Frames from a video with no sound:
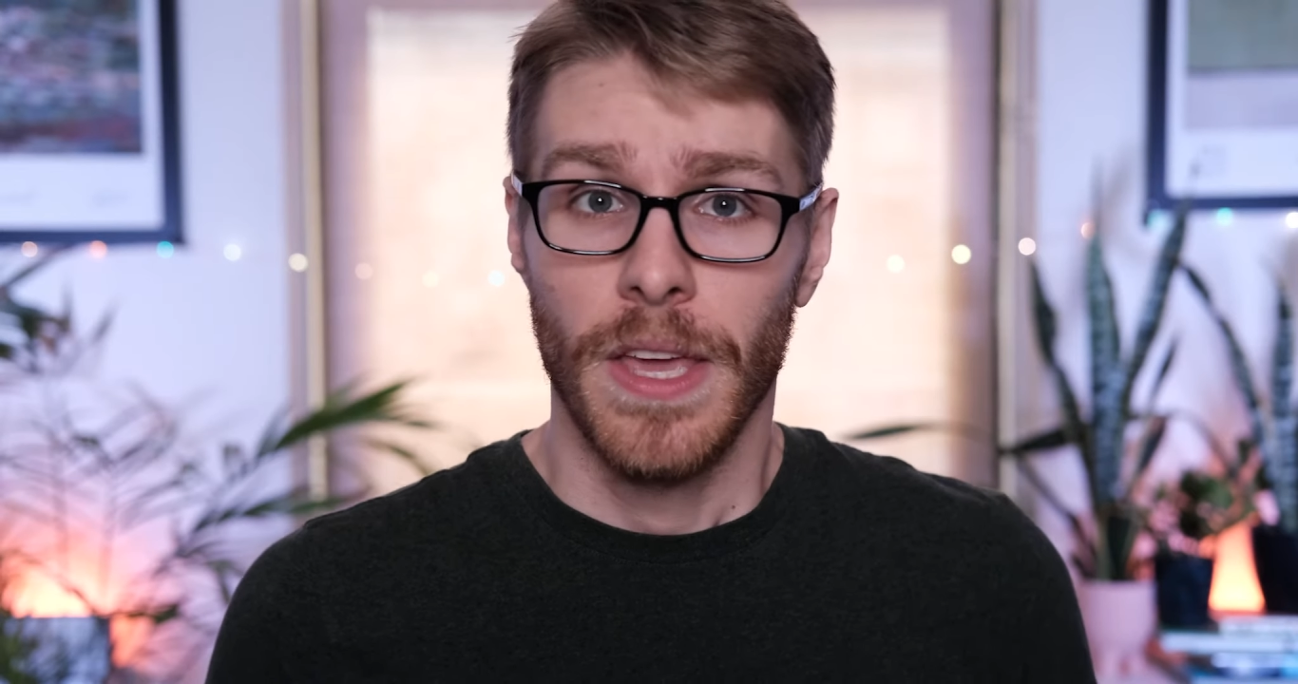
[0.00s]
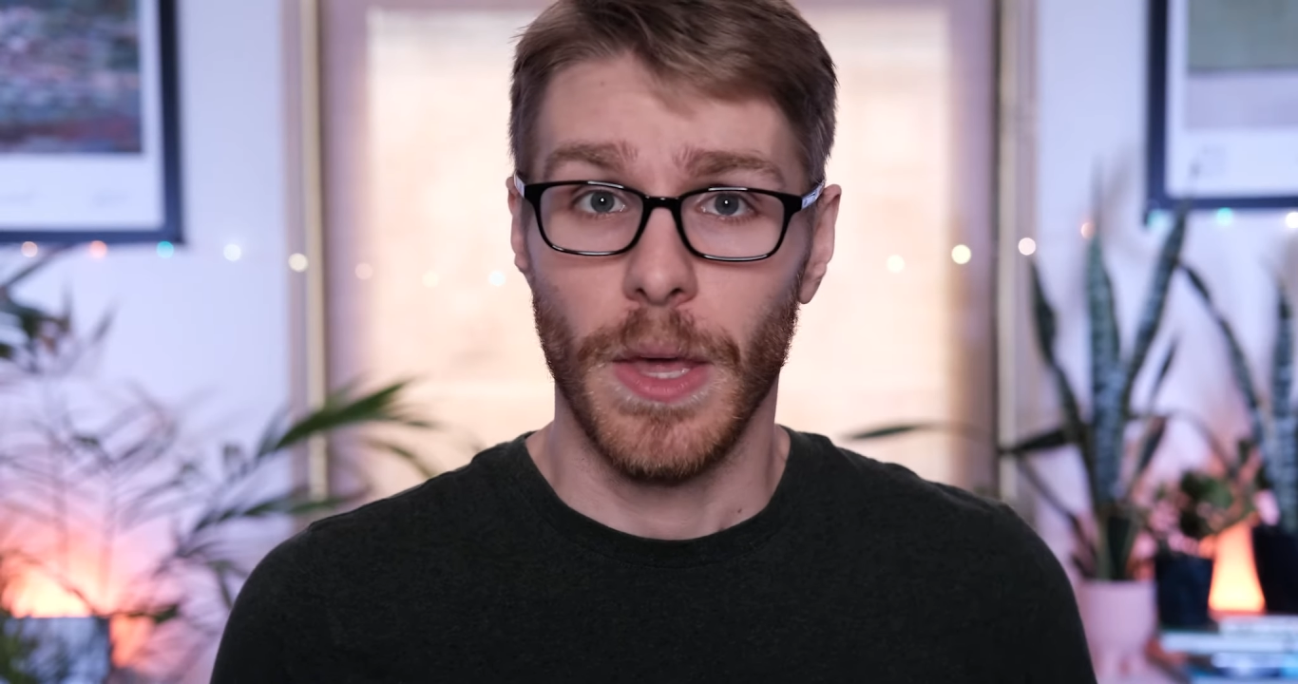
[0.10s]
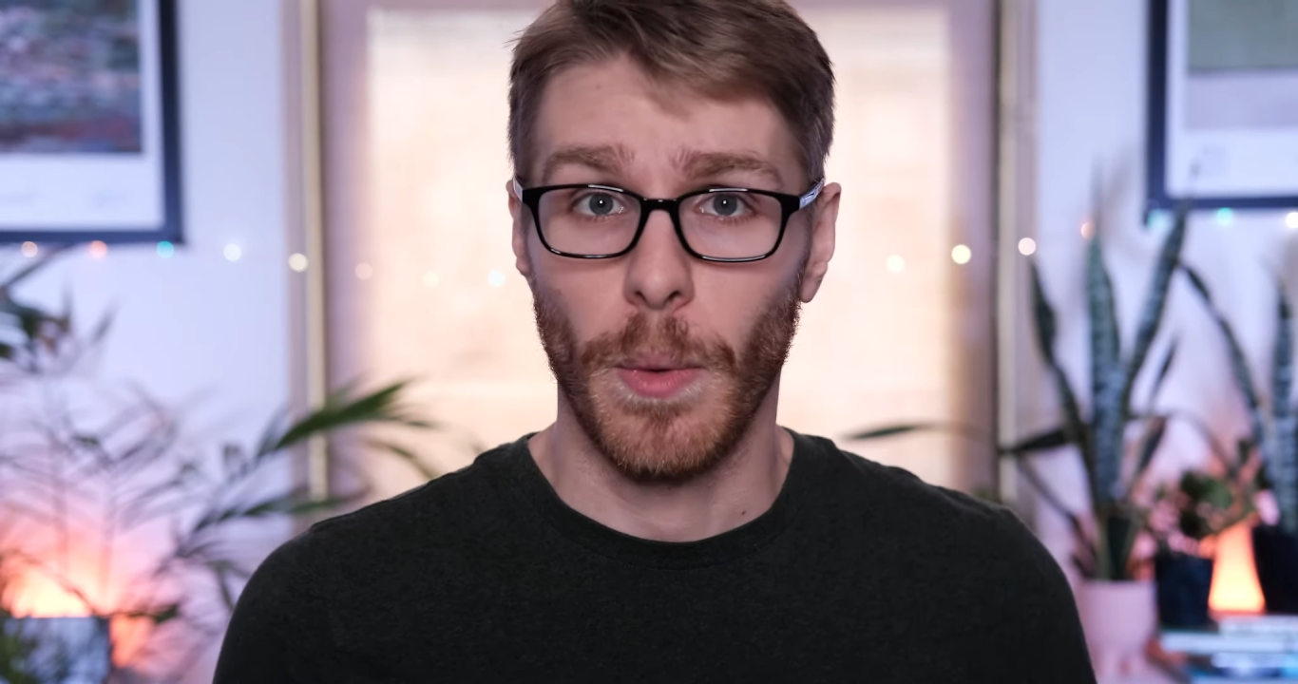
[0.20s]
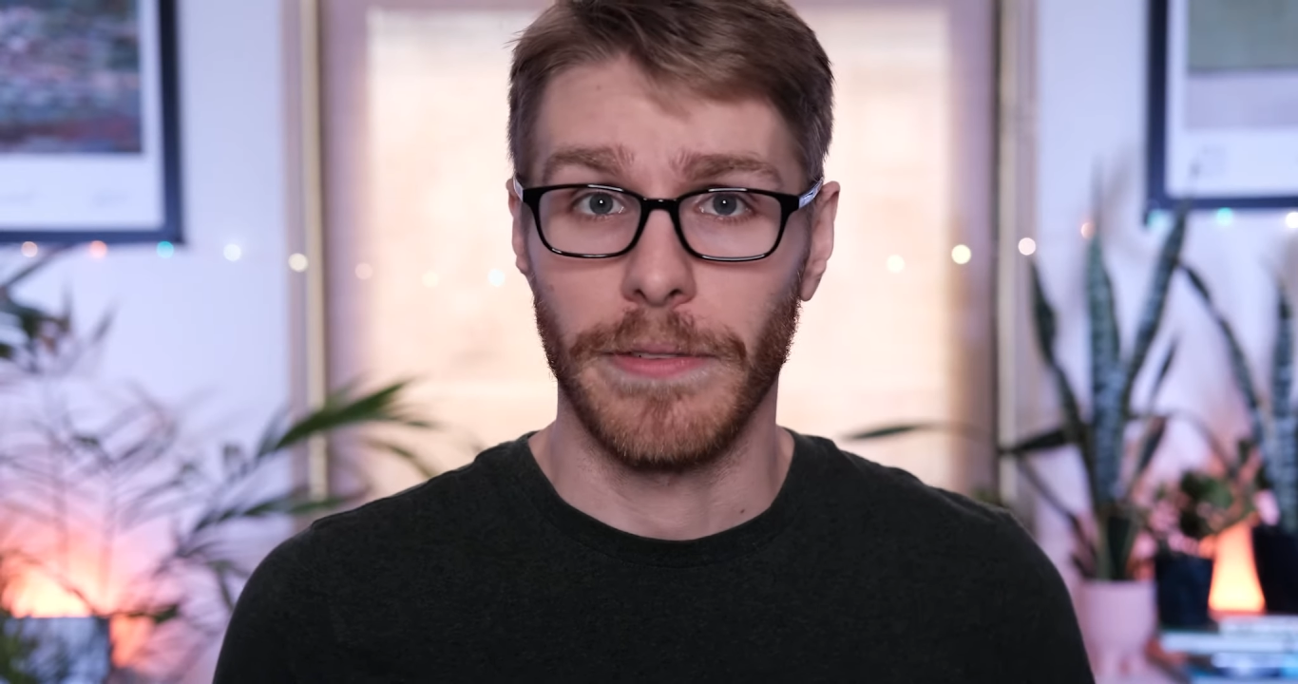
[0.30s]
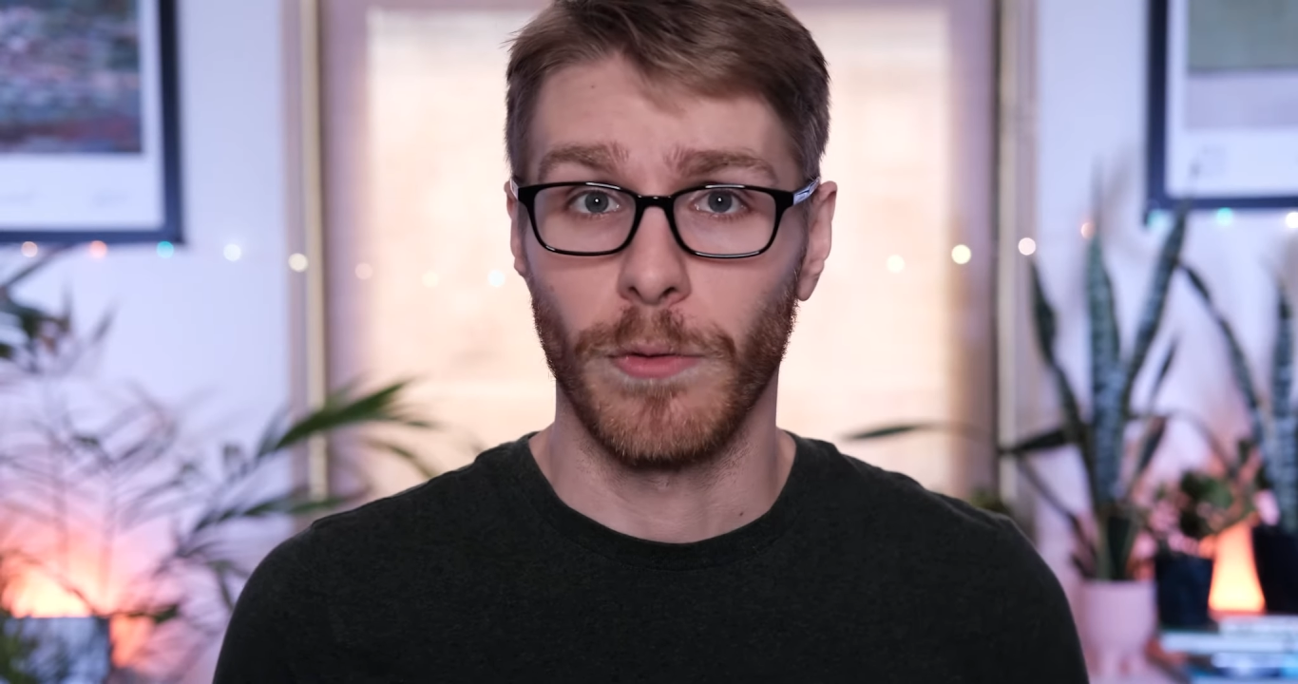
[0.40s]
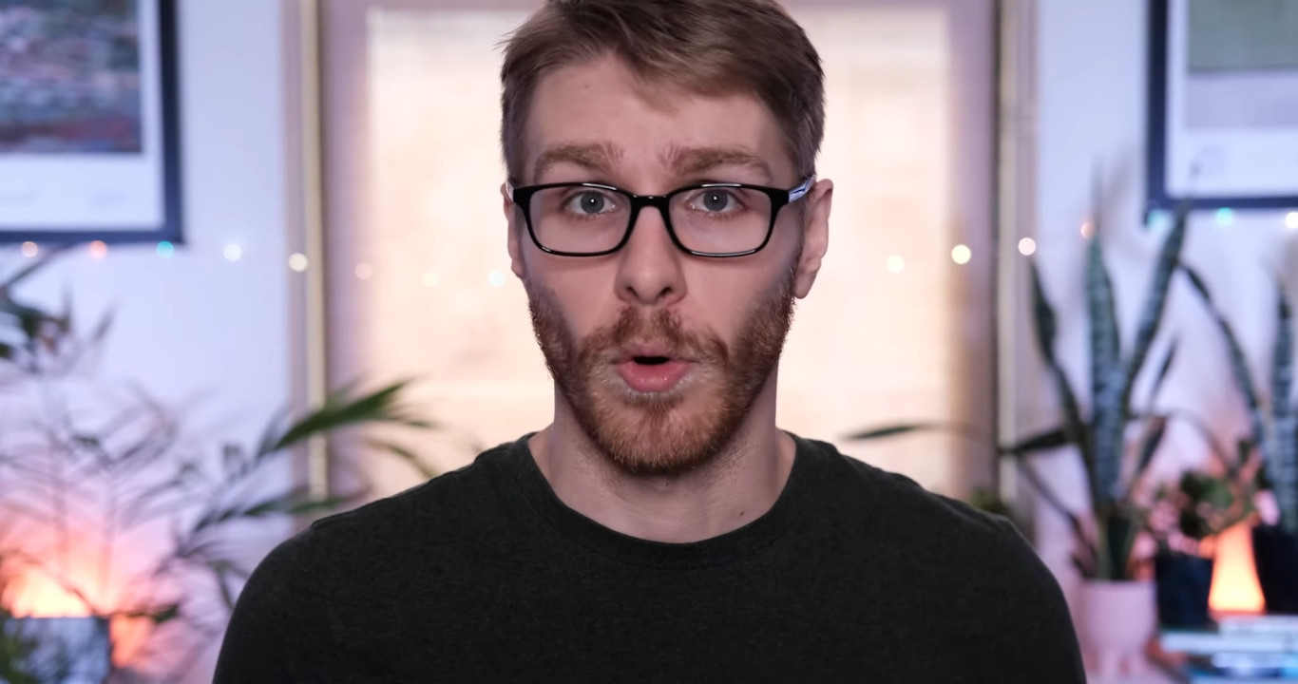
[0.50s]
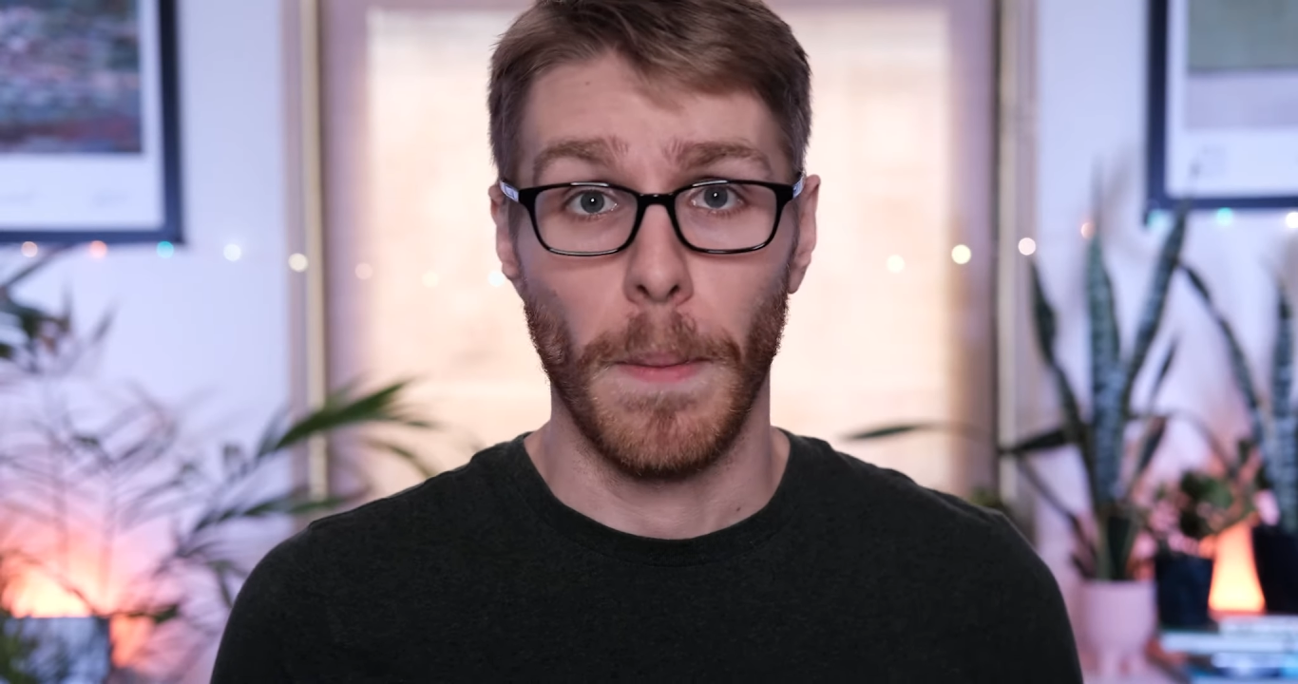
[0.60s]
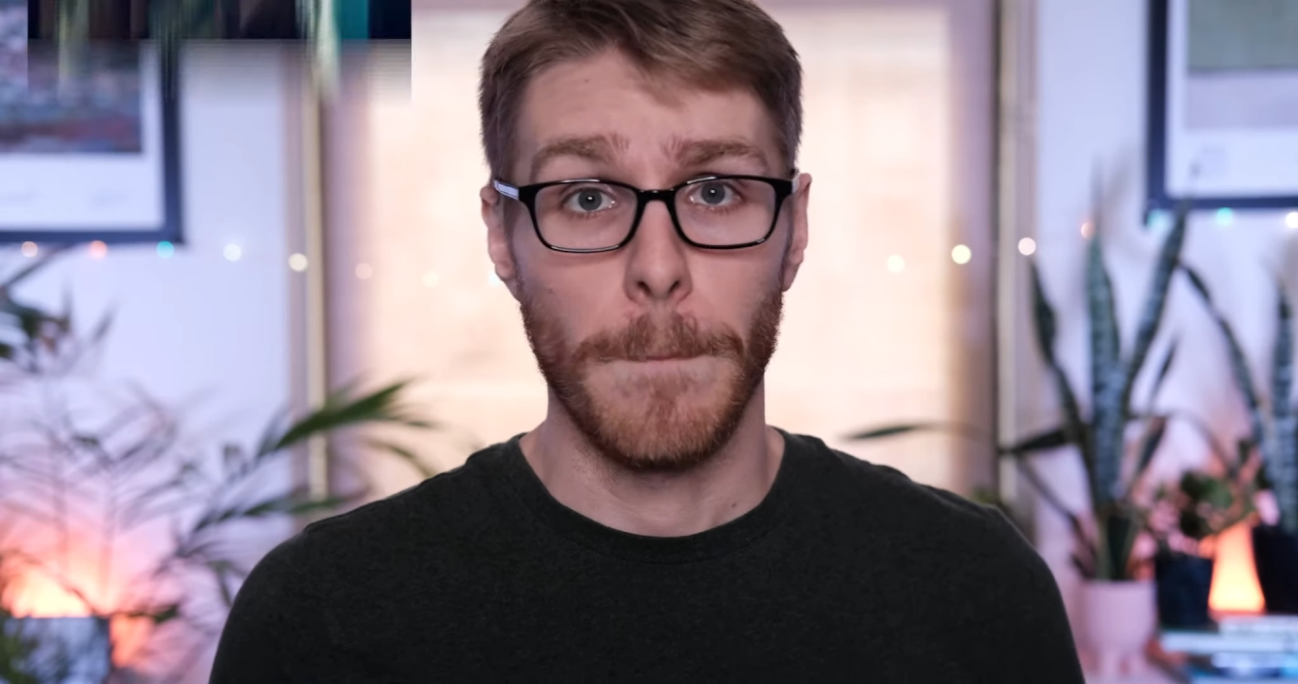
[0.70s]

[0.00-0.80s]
they went for